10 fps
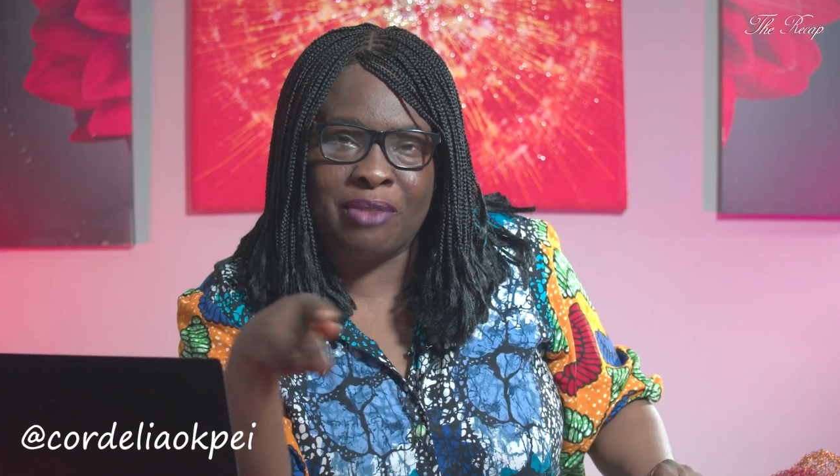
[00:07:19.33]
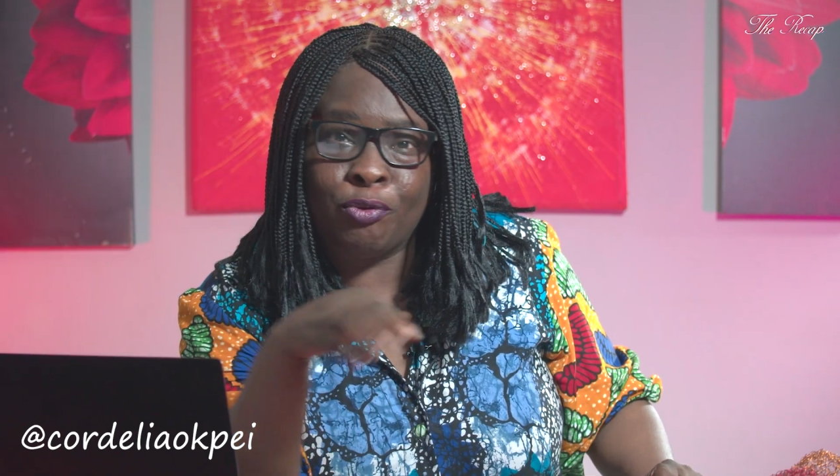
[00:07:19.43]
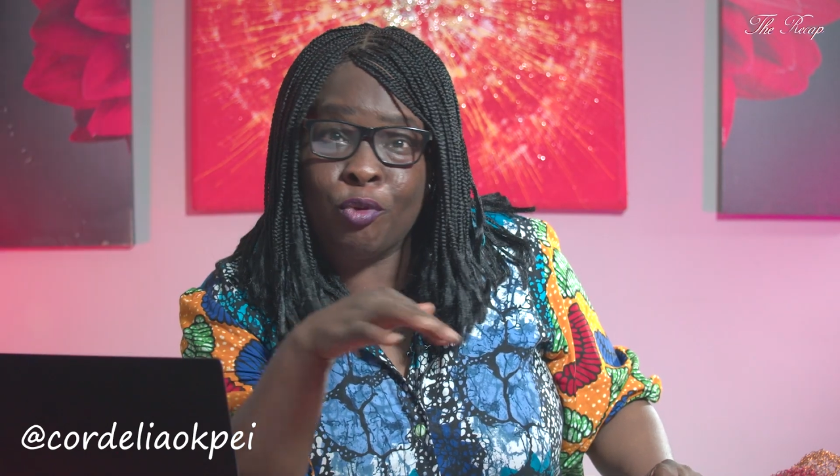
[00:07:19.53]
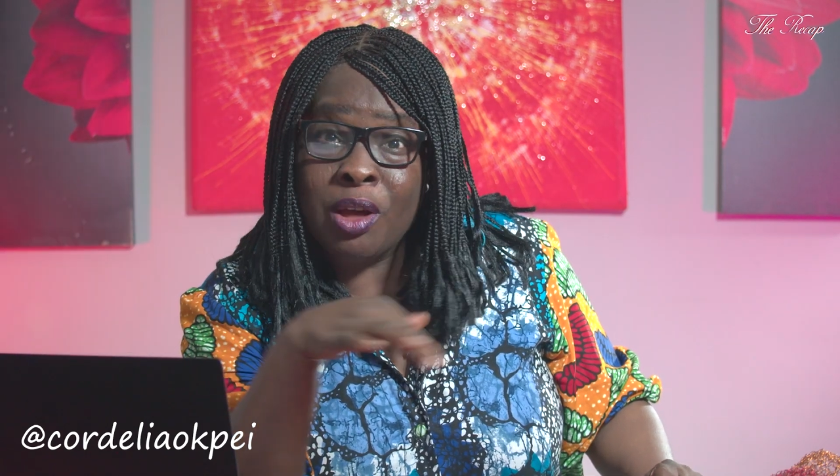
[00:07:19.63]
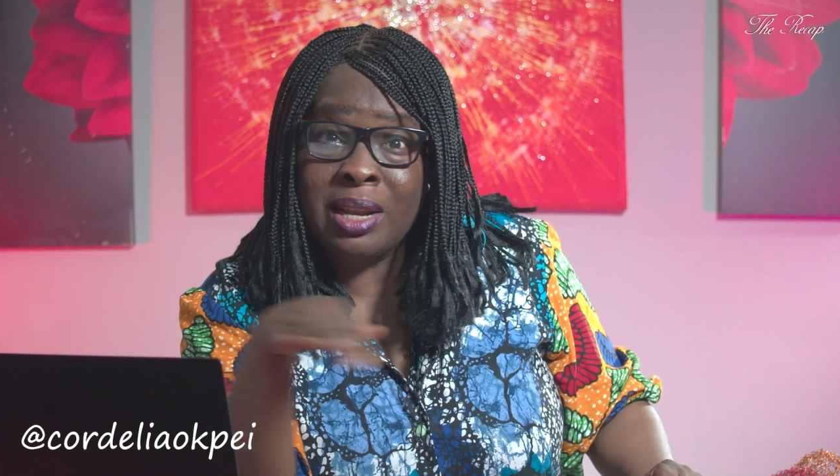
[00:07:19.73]
and
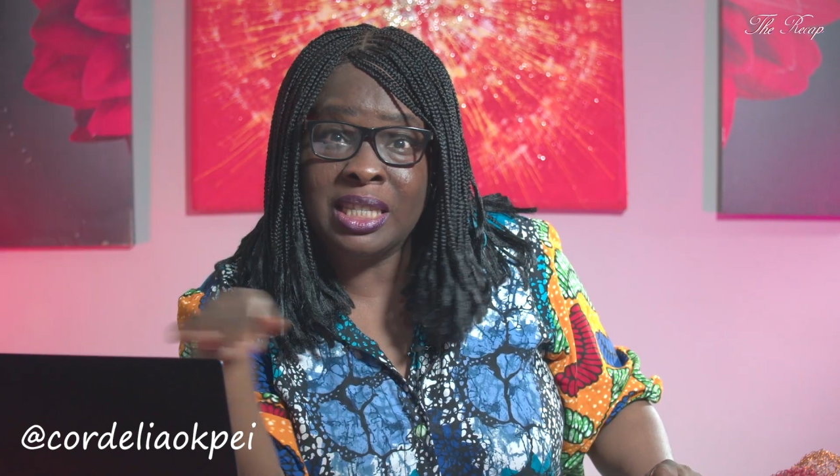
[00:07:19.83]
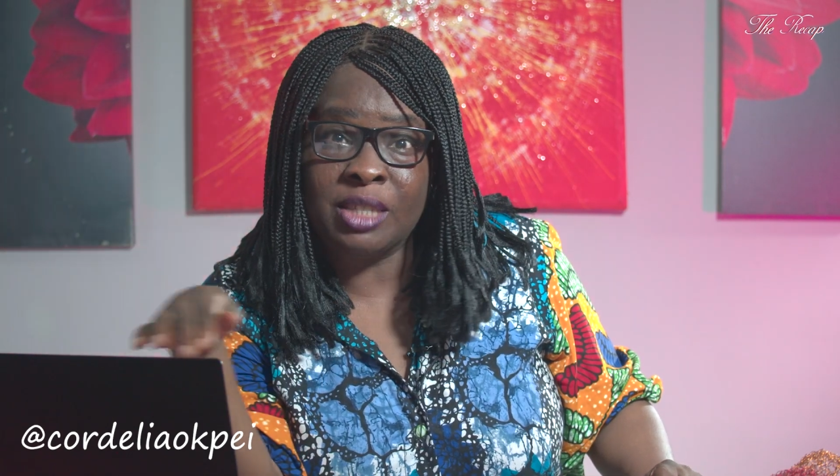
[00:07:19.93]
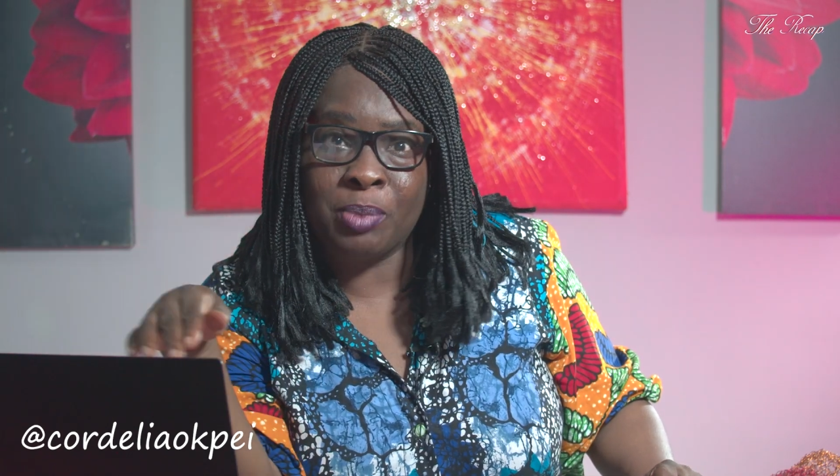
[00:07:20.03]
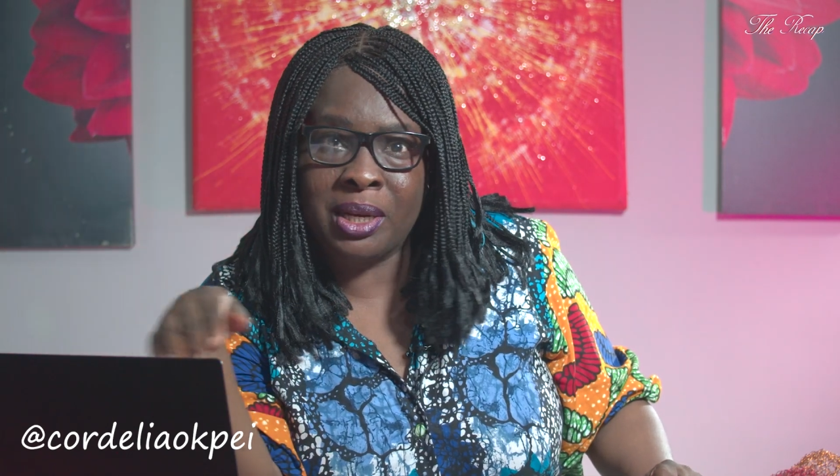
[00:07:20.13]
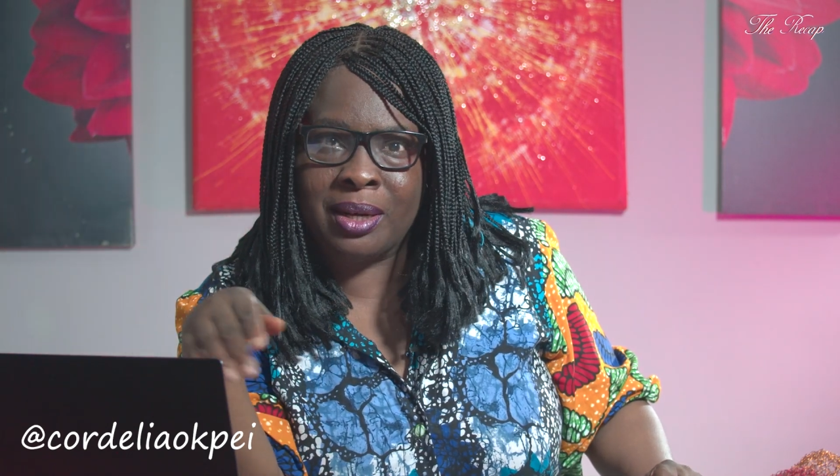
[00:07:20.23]
fuel is
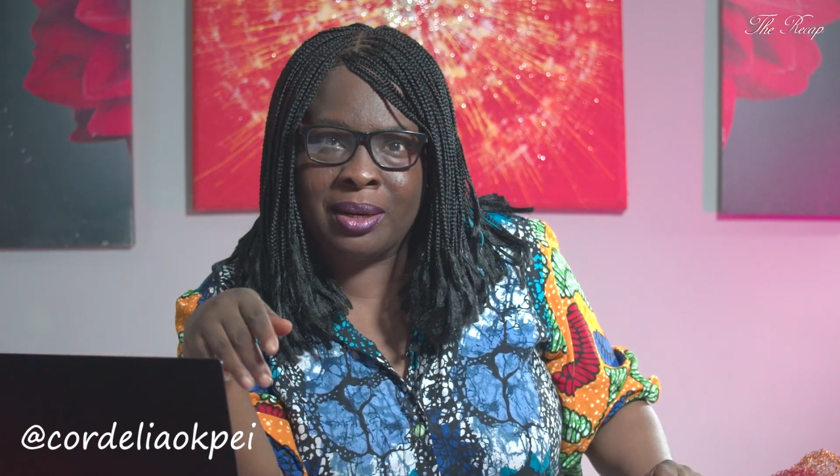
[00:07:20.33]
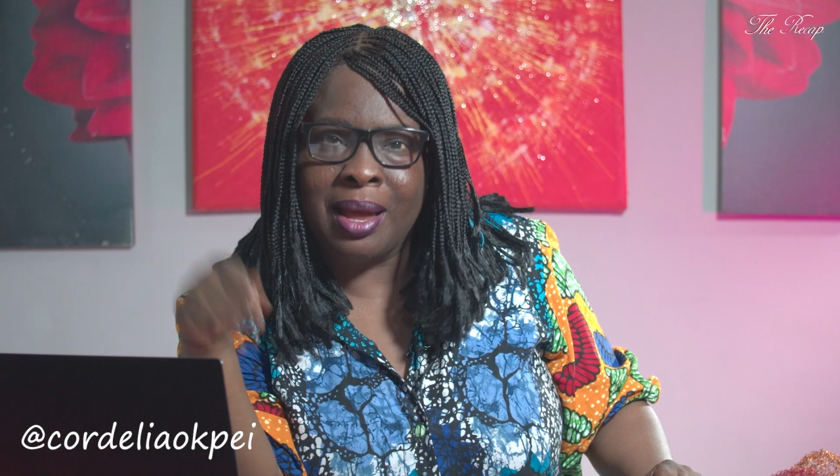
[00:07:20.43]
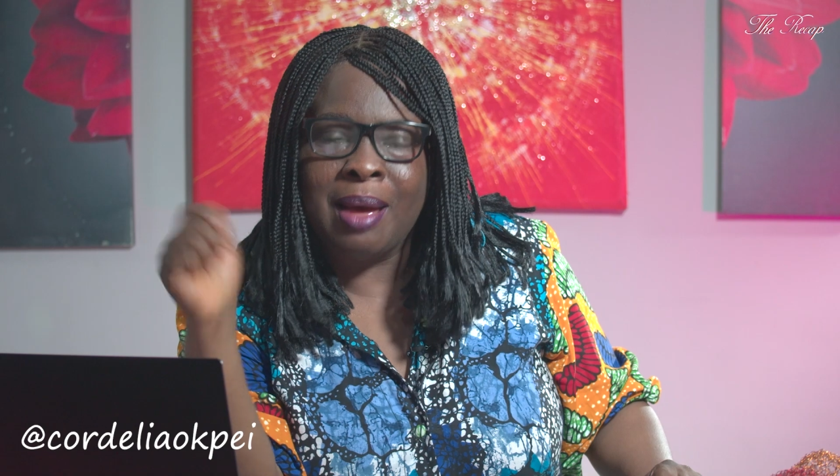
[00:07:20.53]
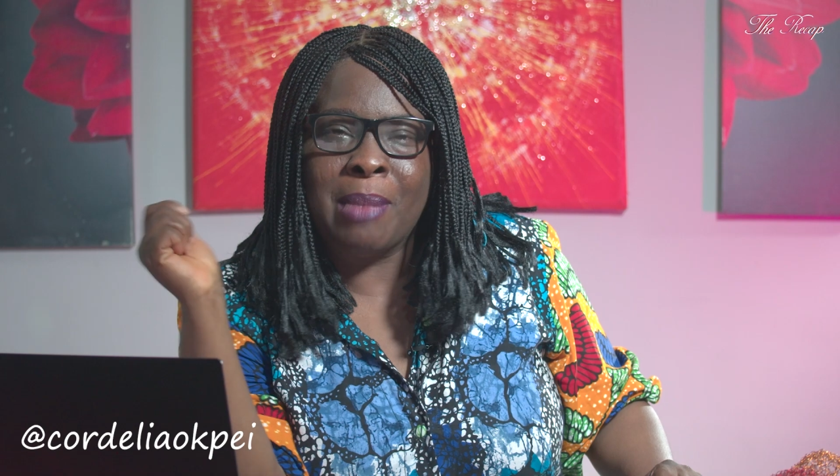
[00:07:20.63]
spilling,